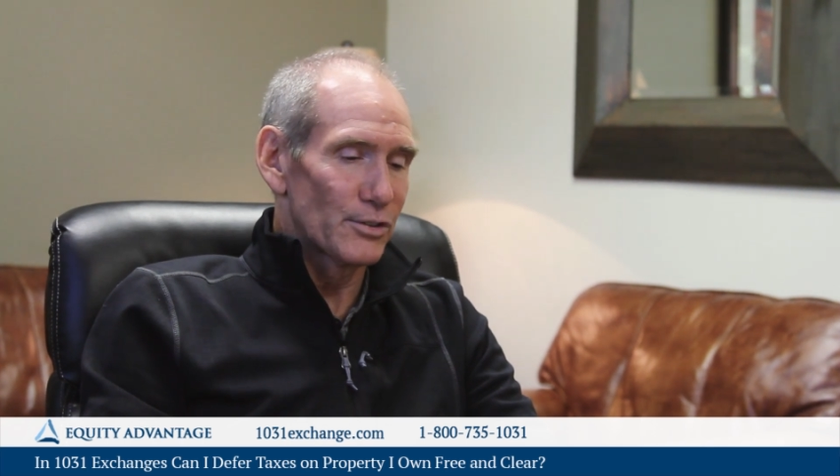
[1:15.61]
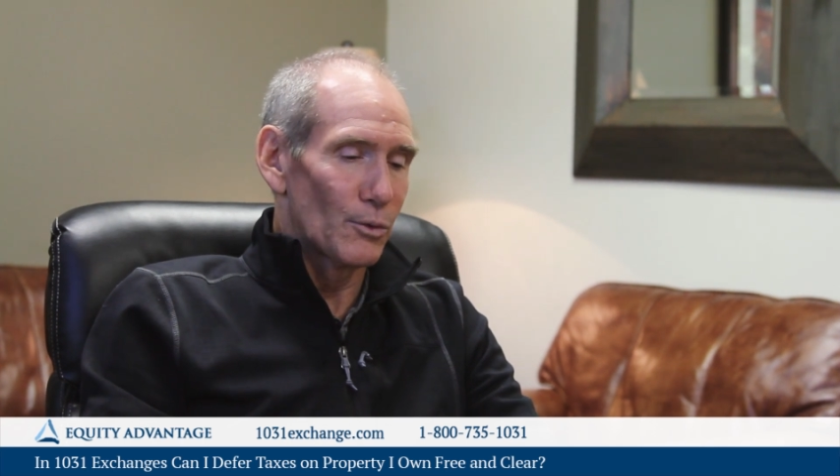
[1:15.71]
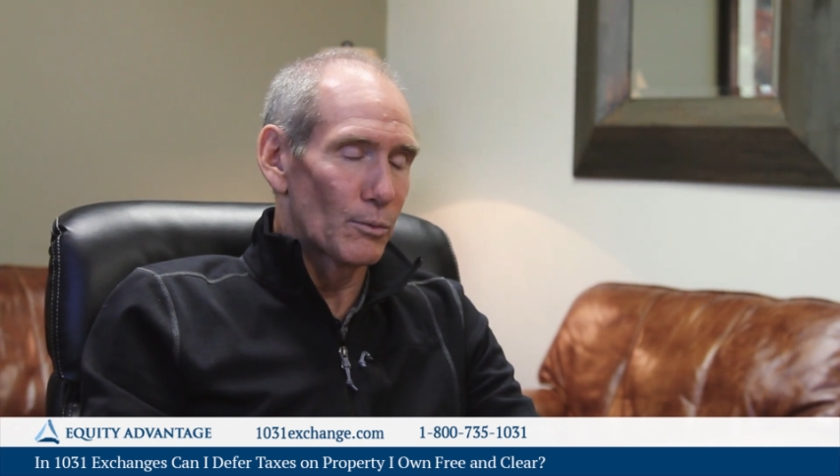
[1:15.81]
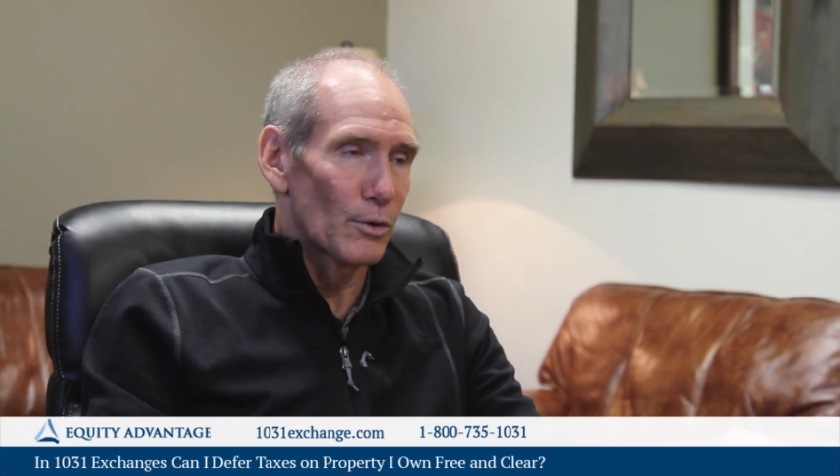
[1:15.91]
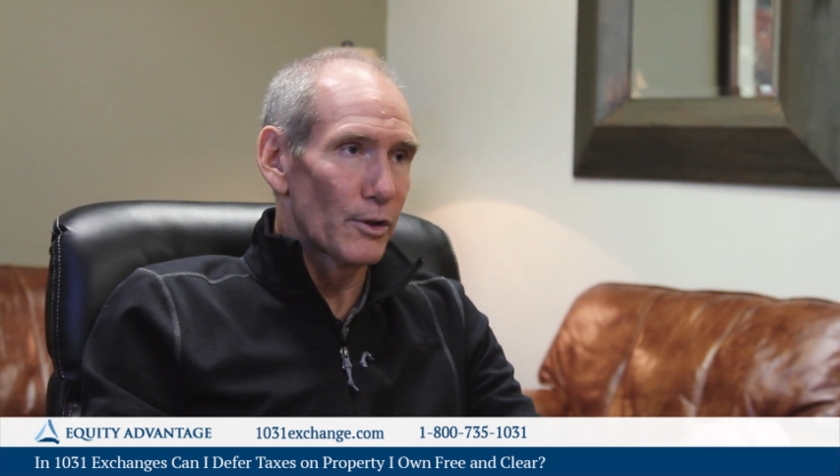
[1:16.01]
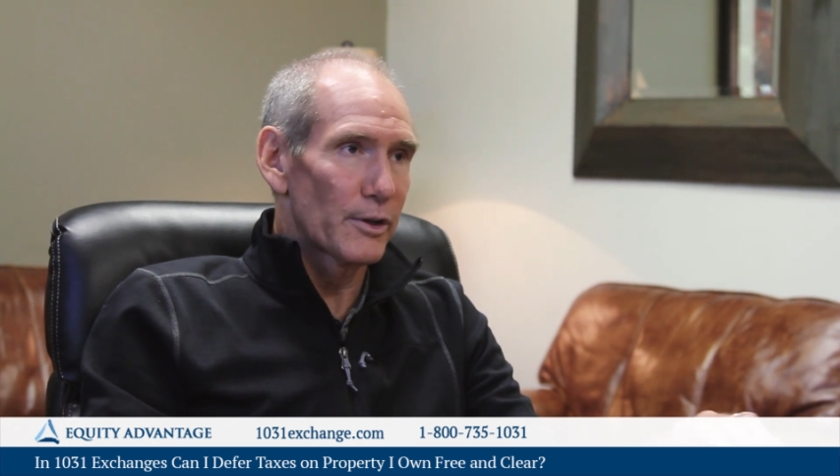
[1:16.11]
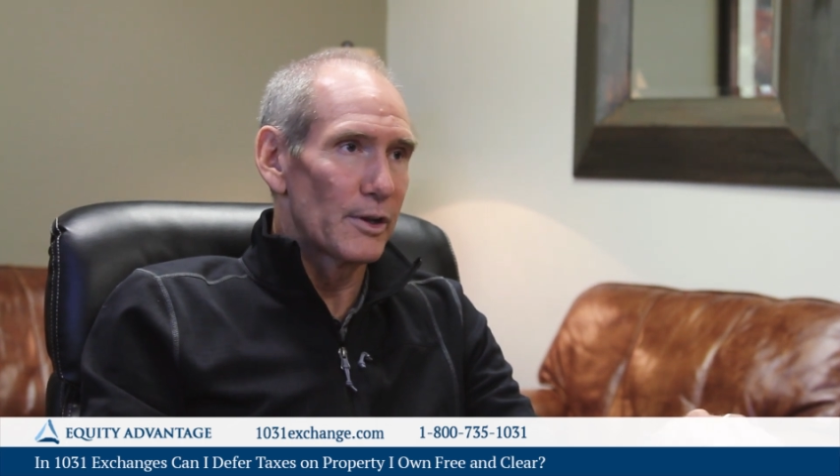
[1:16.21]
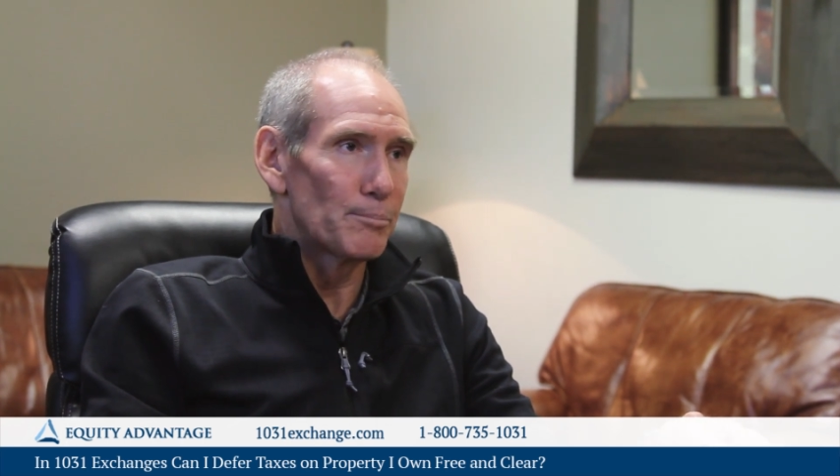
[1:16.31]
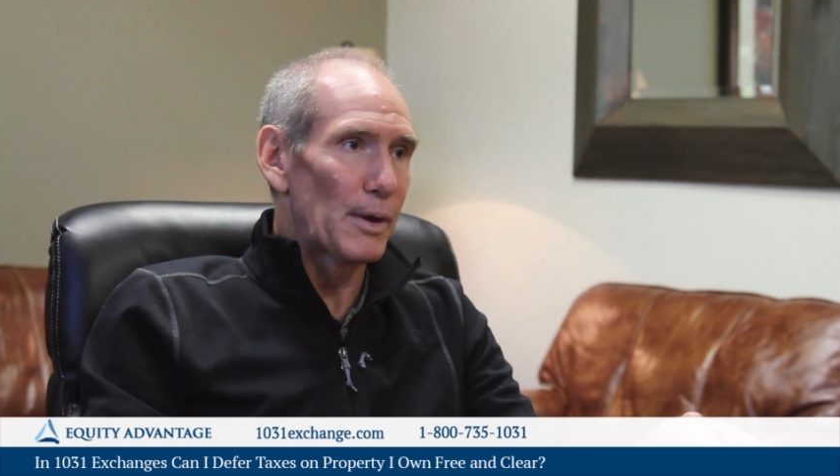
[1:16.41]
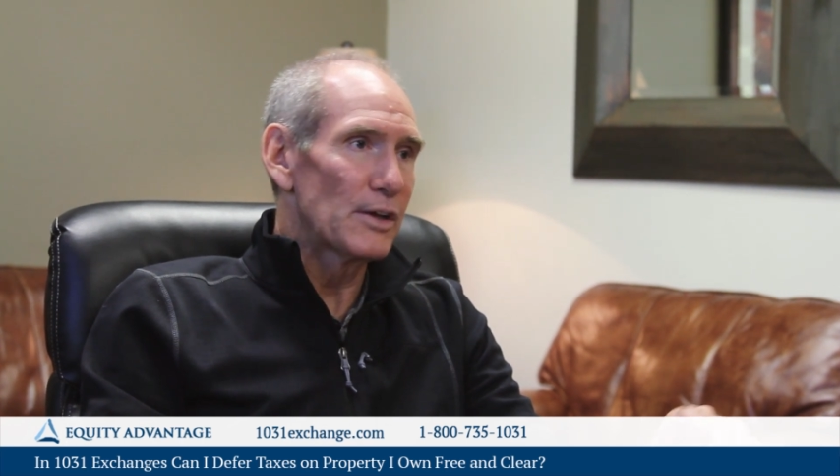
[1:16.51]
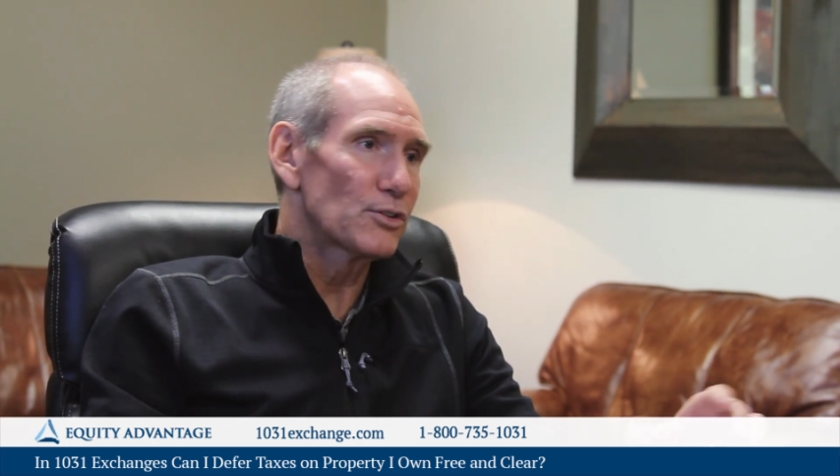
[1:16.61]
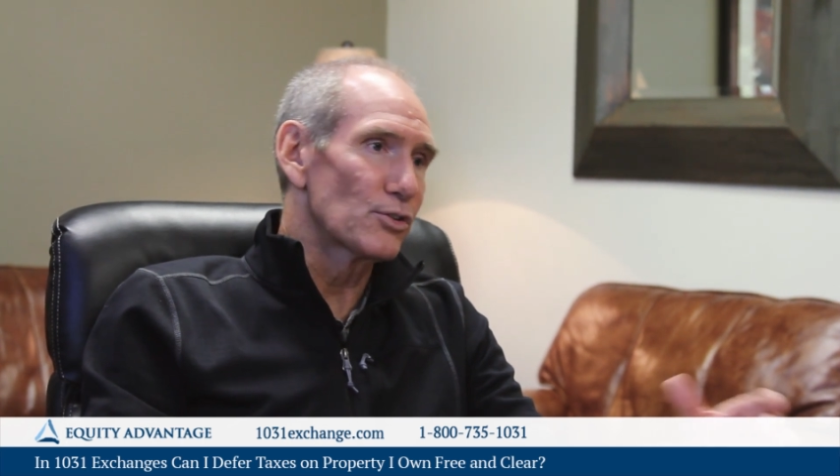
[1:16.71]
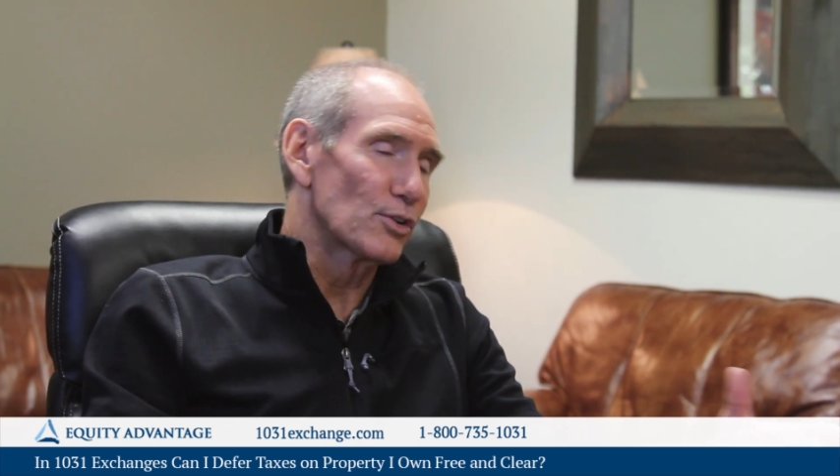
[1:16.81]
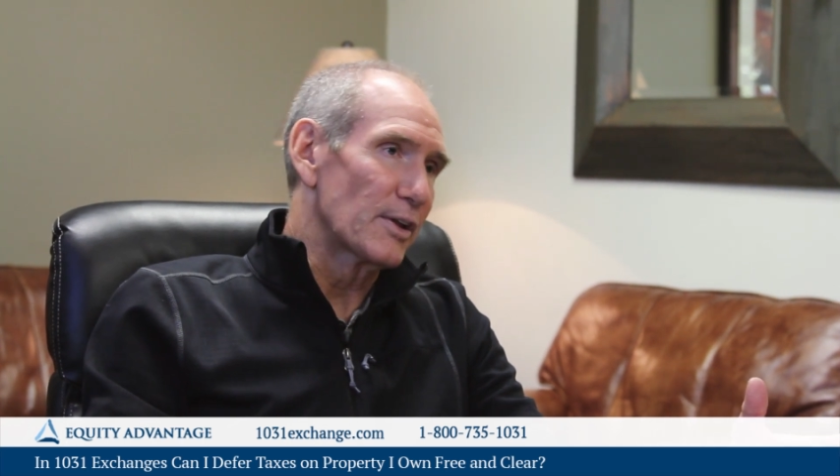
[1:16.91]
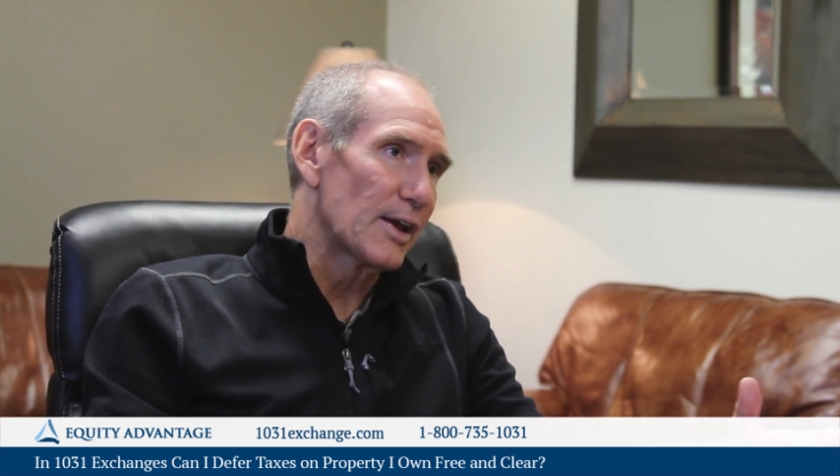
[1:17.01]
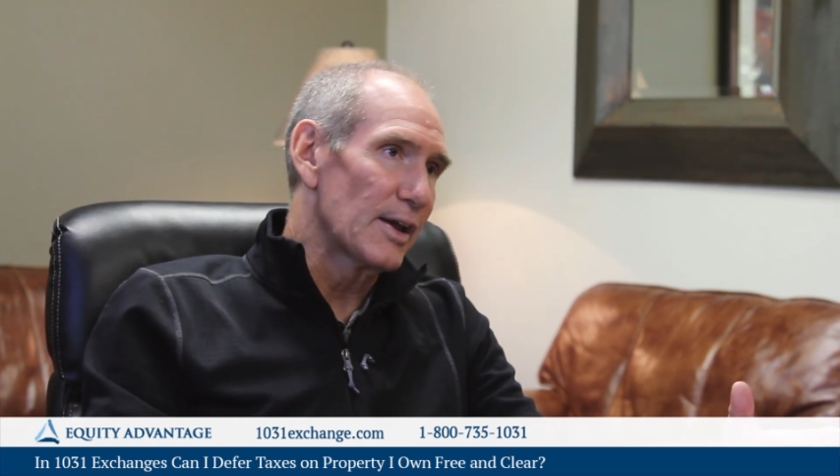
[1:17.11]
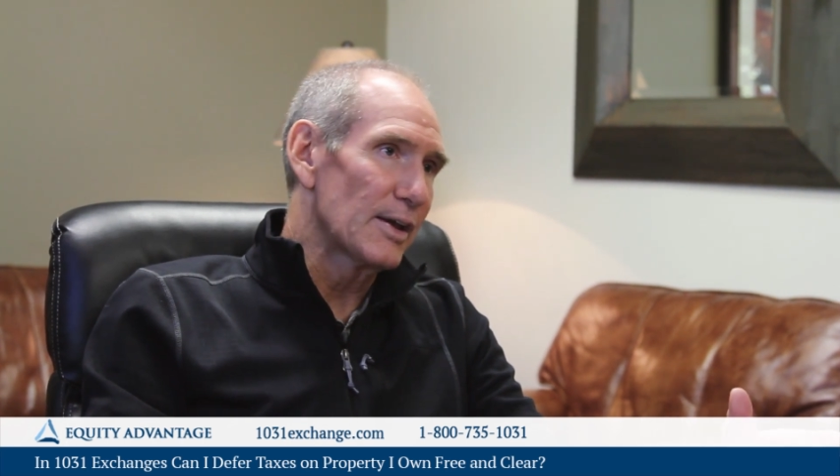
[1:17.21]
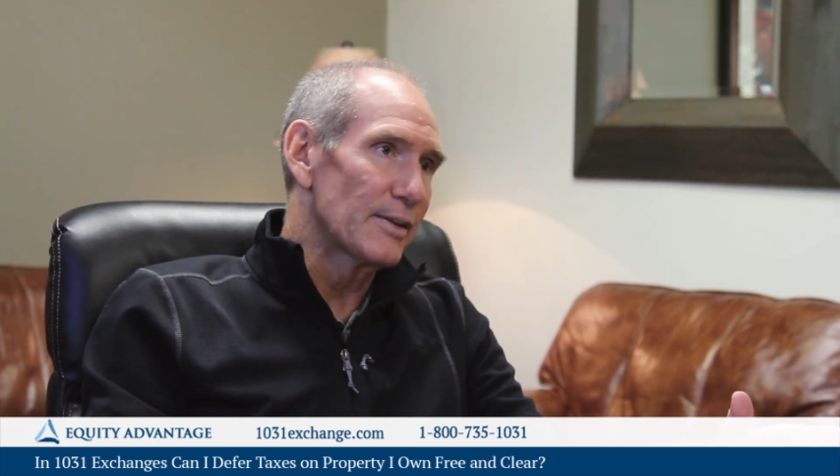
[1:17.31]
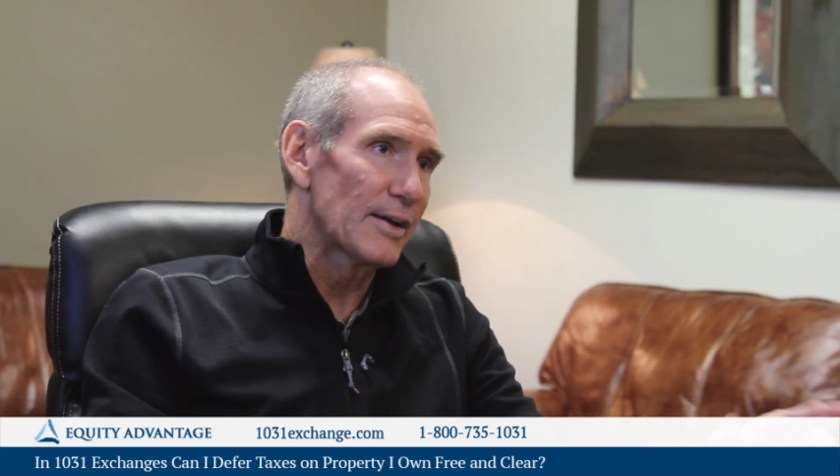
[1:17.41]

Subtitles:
So when we're looking at basis and gain,